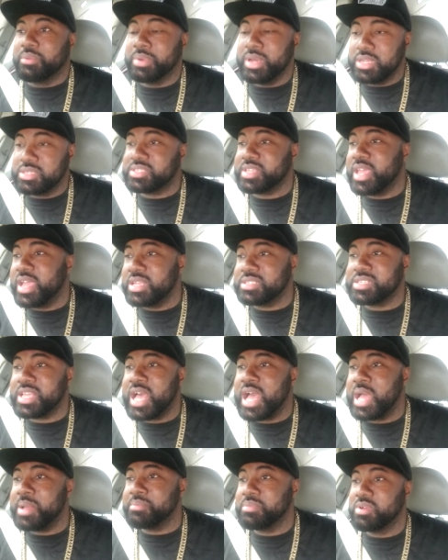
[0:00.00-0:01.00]
But at the same
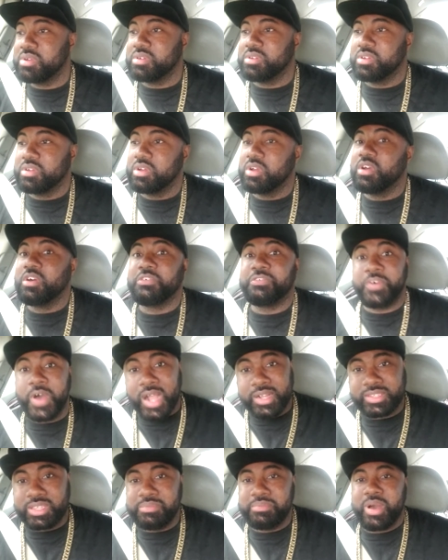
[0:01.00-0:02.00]
time,
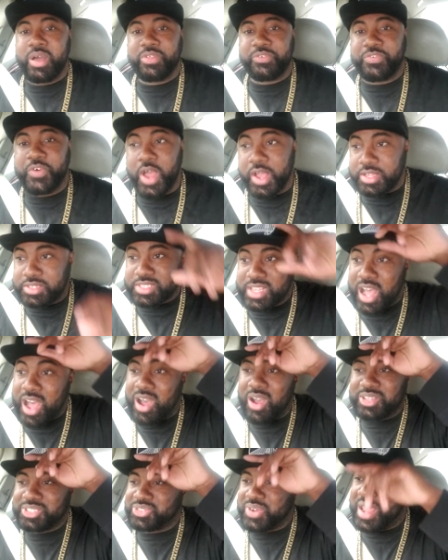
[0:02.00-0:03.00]
Fuck them motherfuckers,
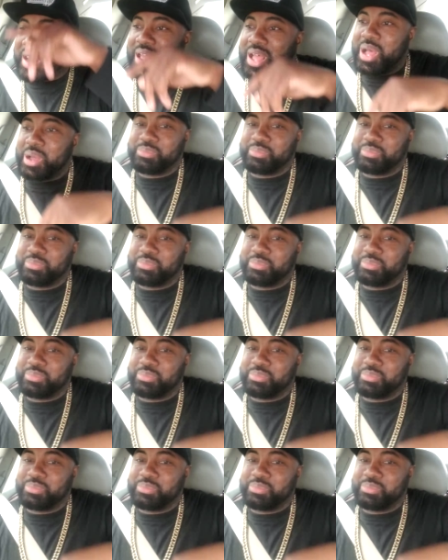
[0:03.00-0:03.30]
dog. Straight up.